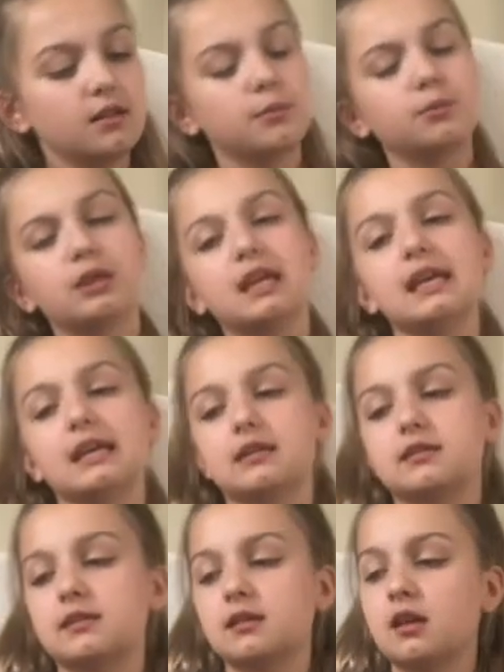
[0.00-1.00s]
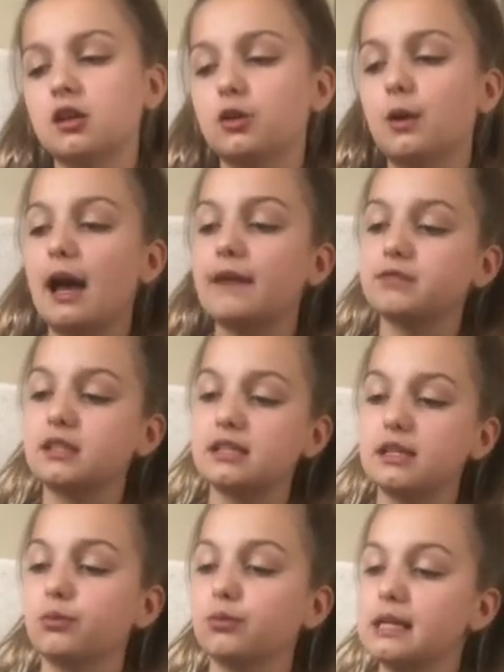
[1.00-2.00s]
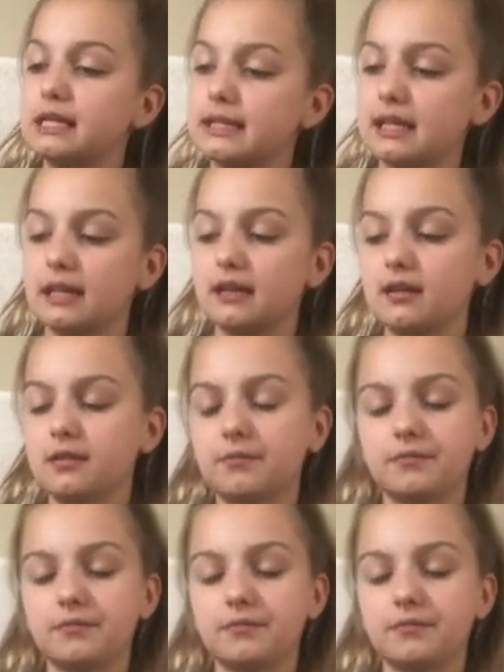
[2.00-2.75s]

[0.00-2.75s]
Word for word: please, you have to see reason.